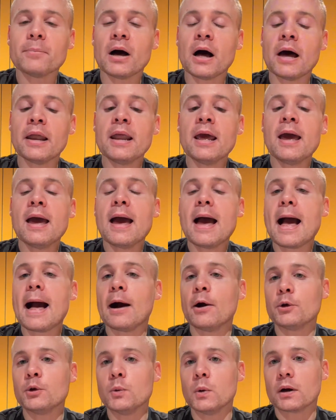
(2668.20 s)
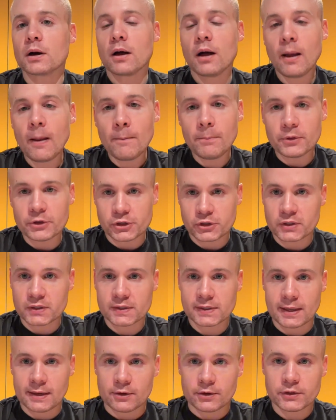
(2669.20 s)
But how you accomplish the
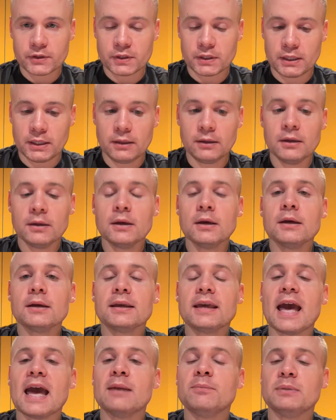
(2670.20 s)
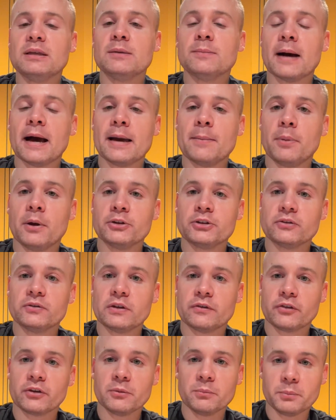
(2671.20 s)
scarcity can be by a bunch of
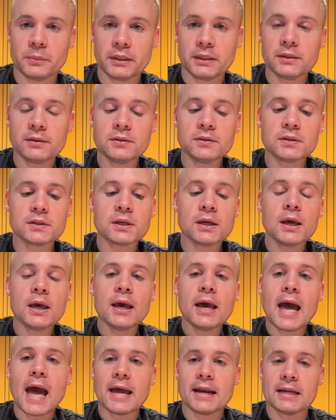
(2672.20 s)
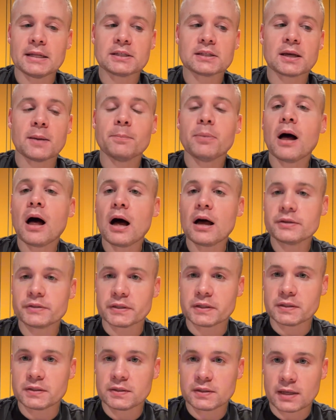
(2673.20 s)
different means, and it's
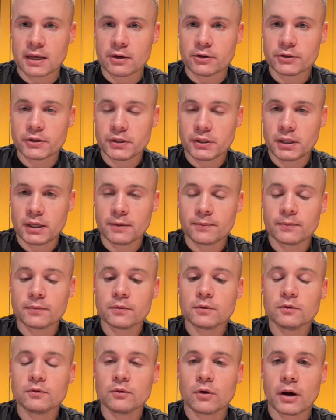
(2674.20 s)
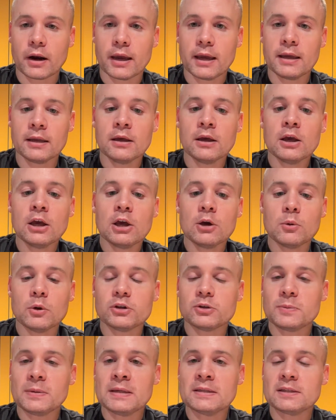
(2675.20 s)
composite scarcity, right?
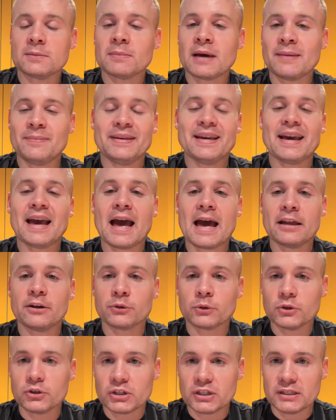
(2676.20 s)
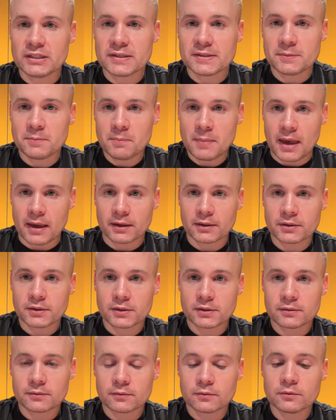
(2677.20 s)
Which means it might be a heterogeneous
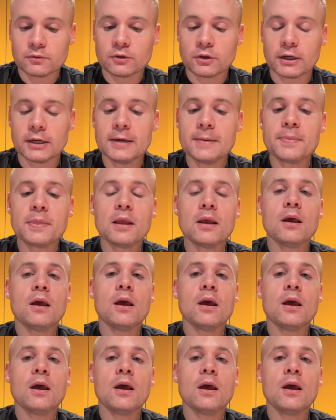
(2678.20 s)
mix, right?